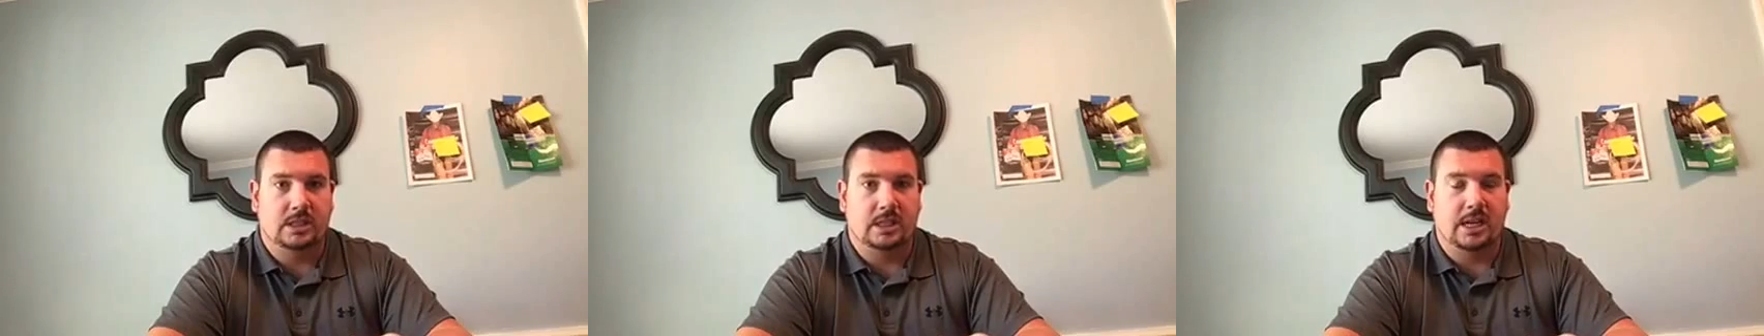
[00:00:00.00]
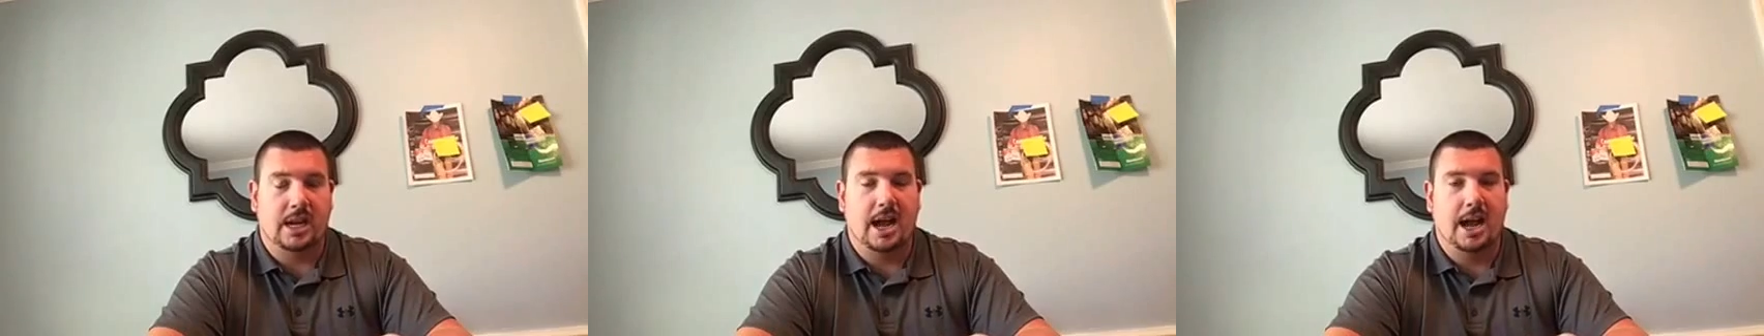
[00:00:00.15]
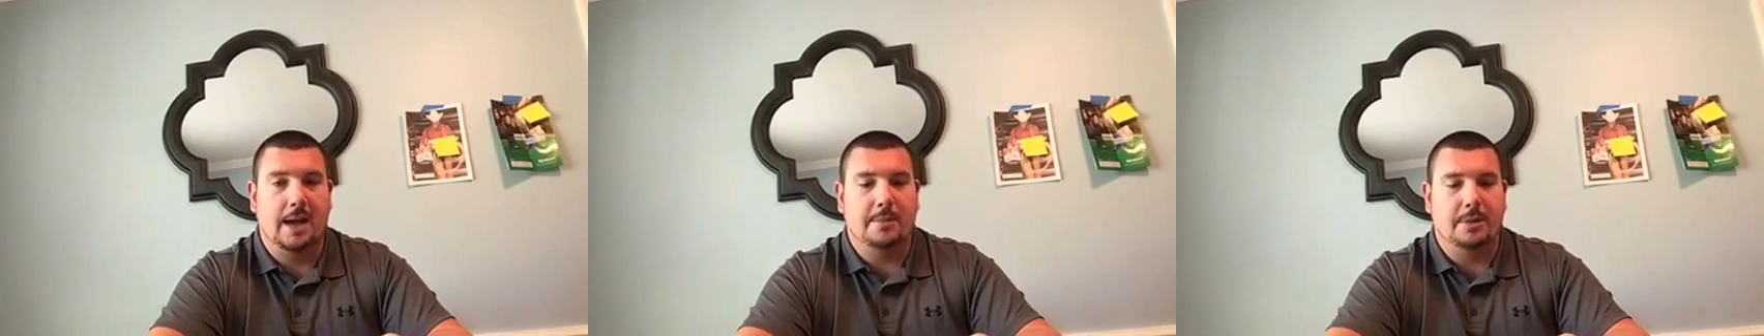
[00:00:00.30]

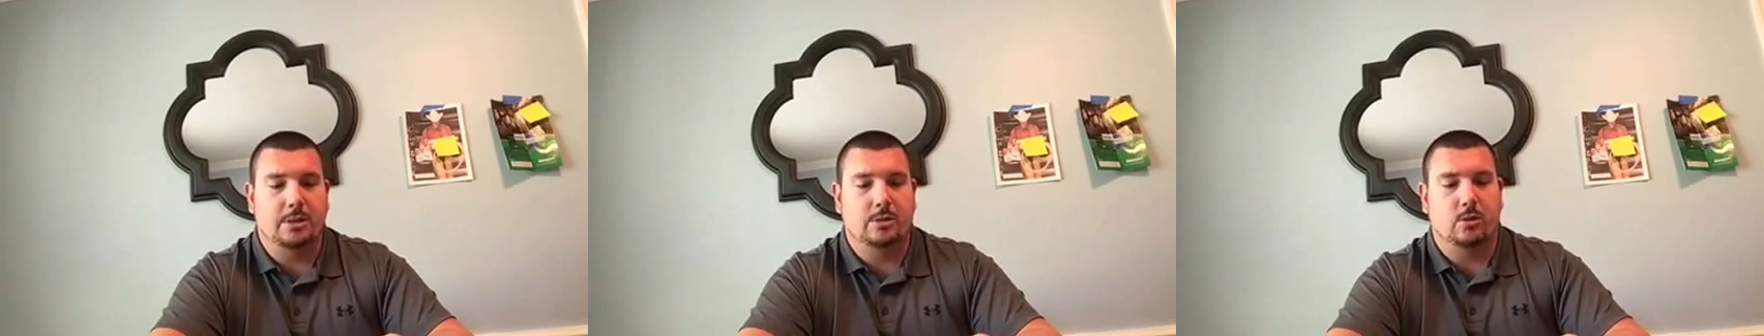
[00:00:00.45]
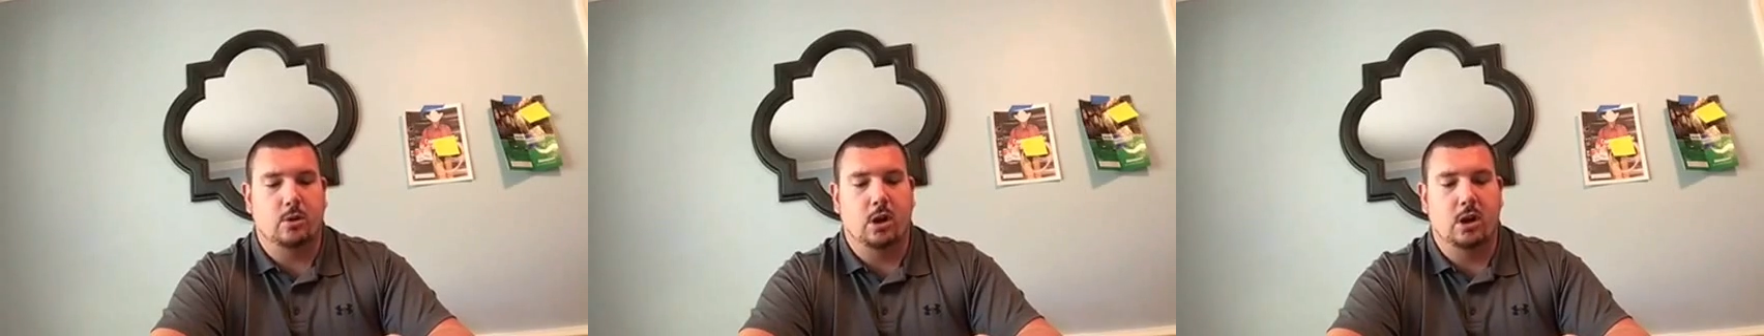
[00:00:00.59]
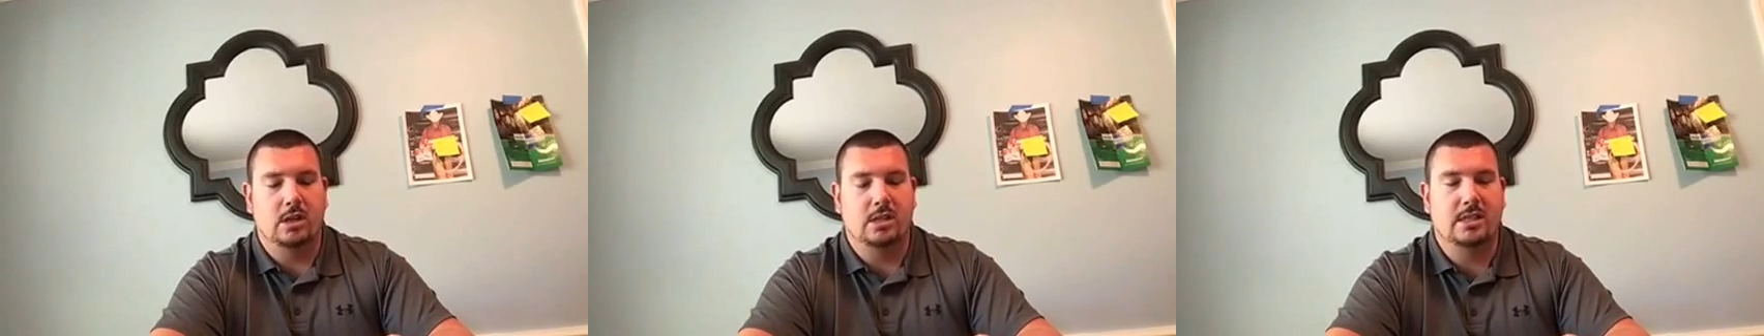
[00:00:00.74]
comments
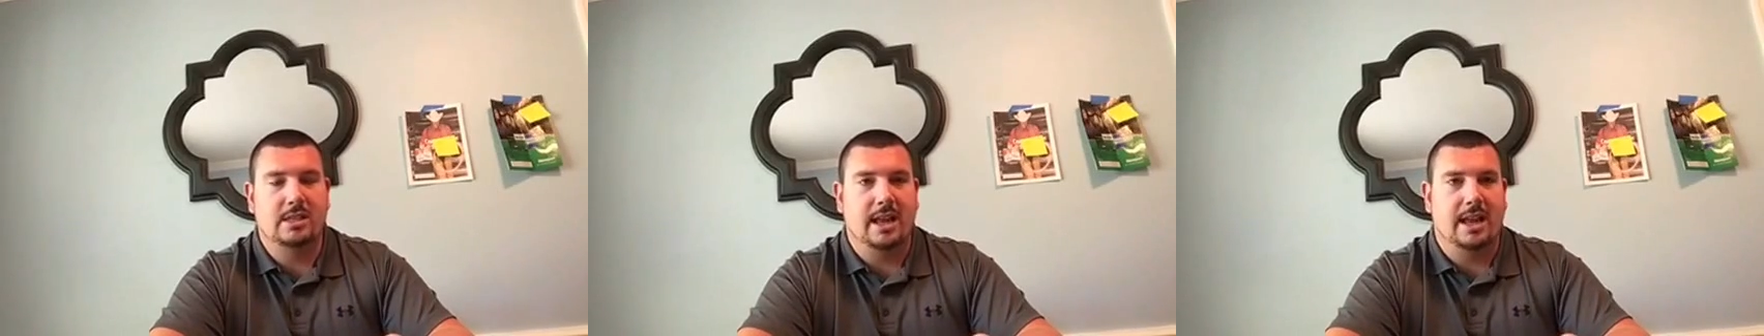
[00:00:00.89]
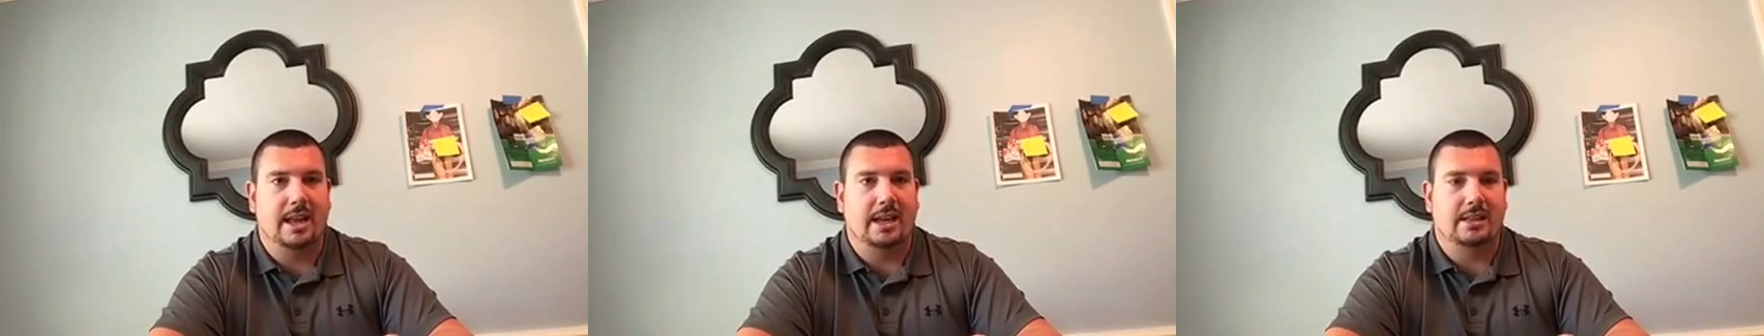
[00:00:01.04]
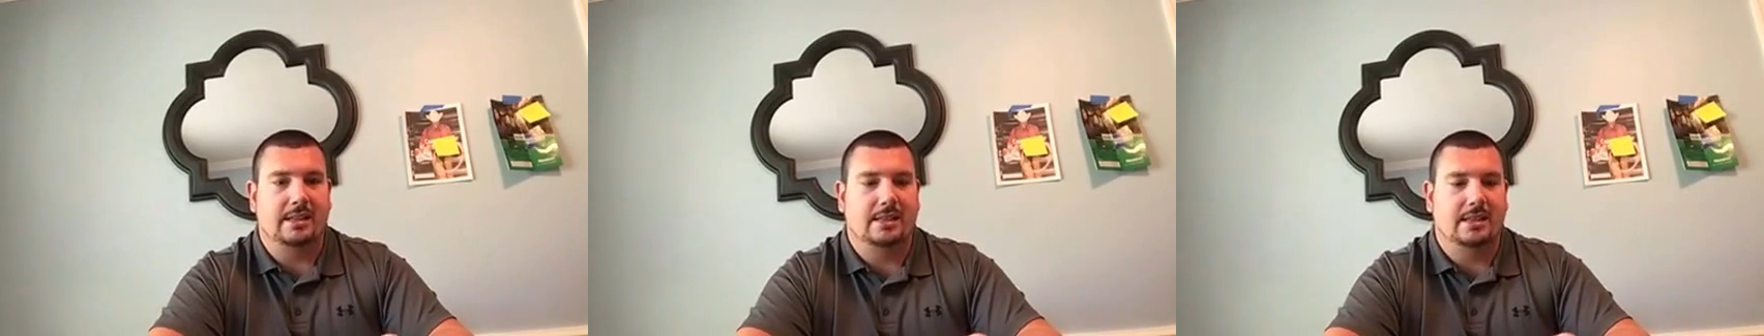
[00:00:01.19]
were all
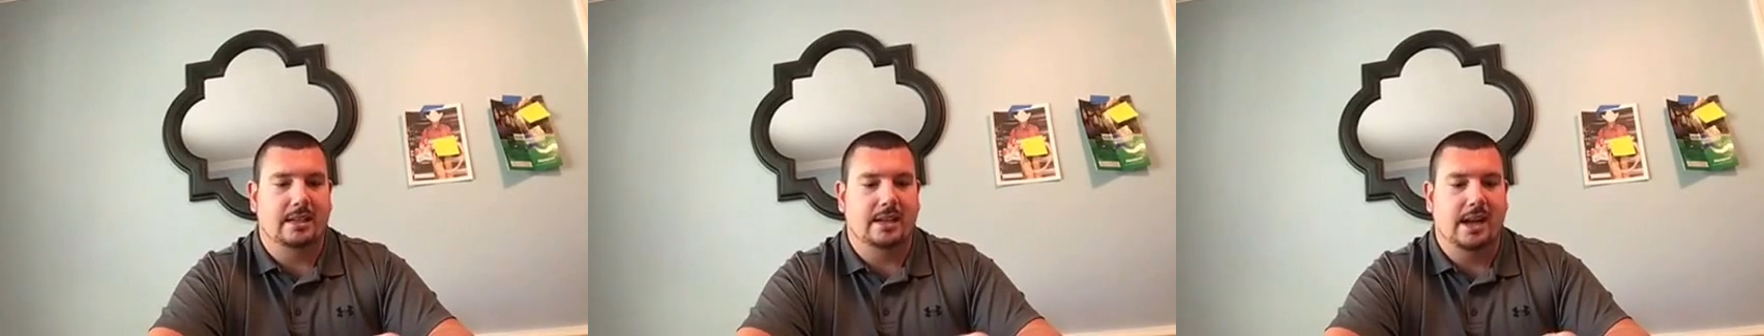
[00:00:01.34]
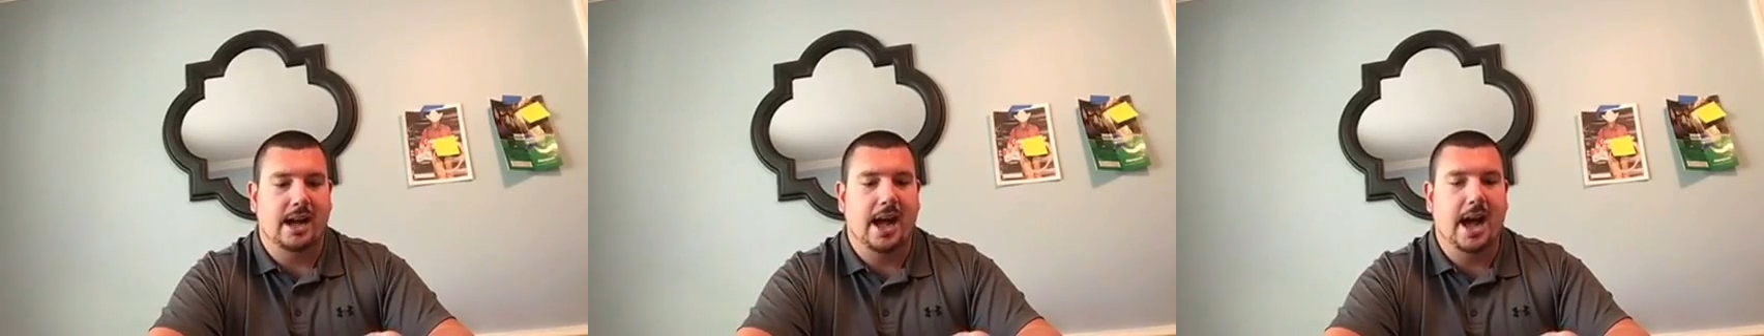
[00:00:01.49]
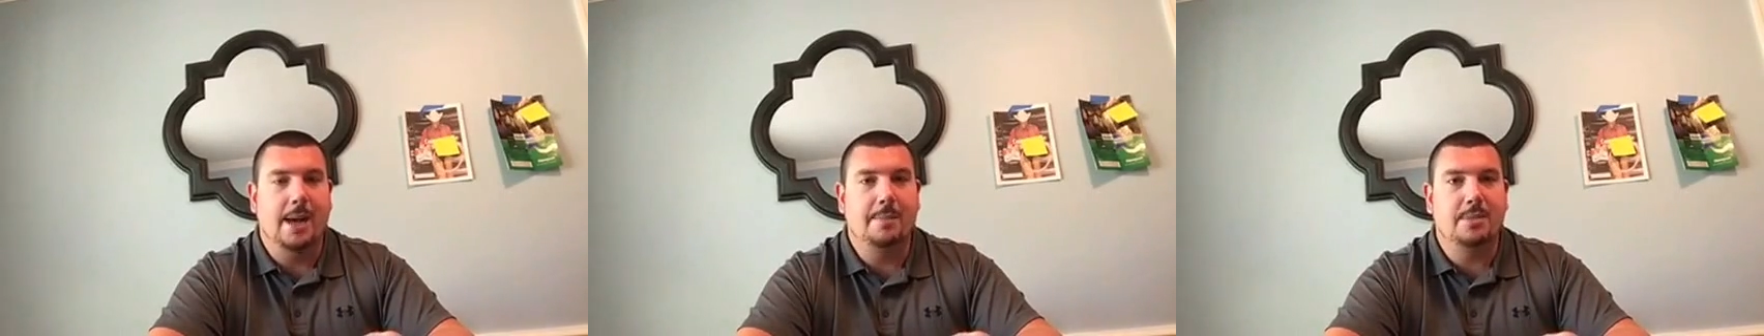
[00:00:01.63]
saying
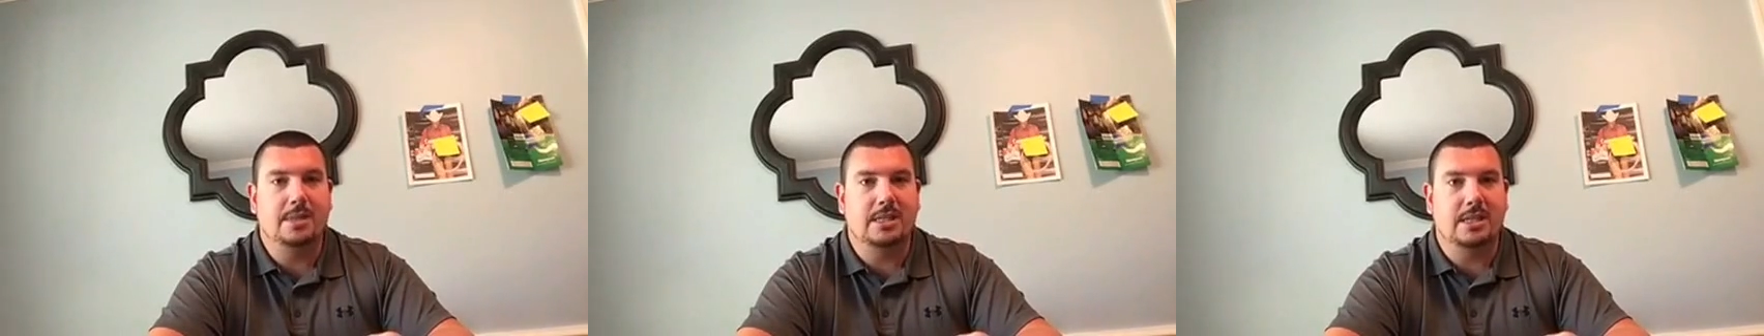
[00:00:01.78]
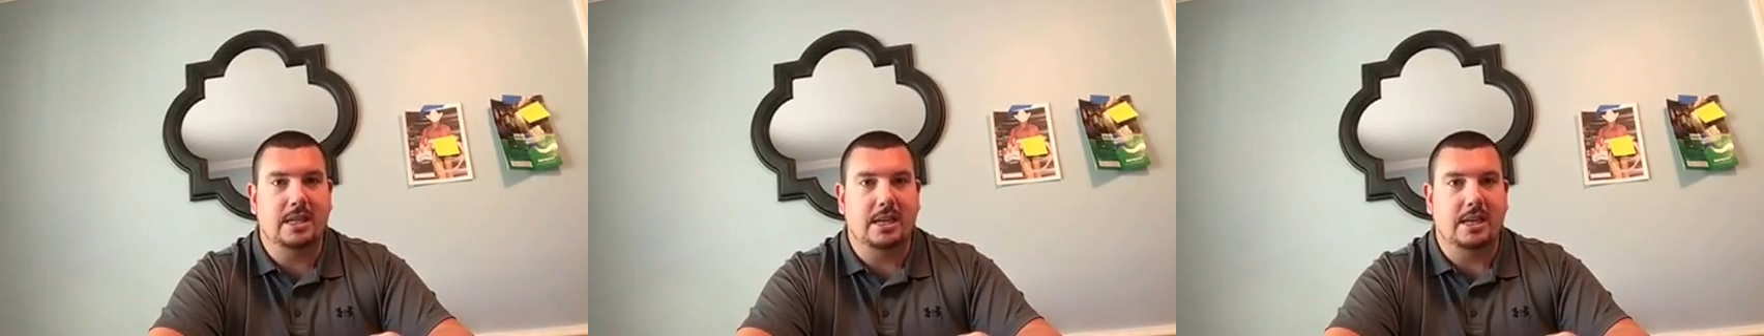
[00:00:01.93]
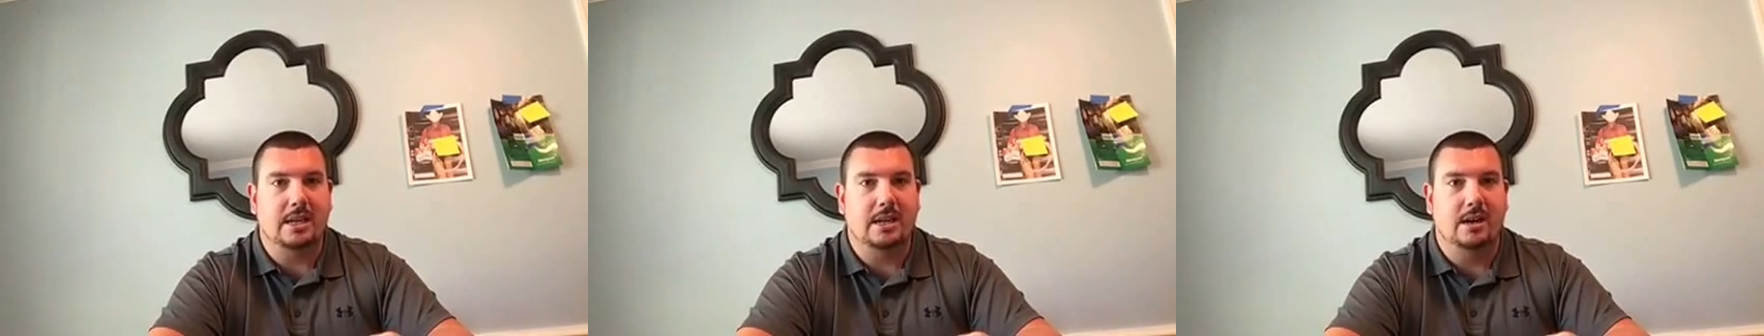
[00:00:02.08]
the
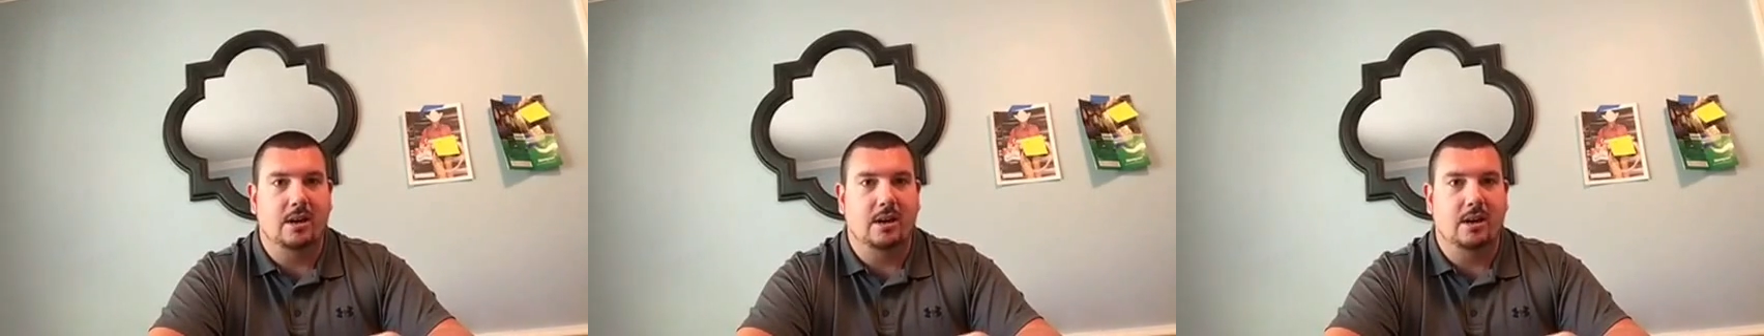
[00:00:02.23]
opposite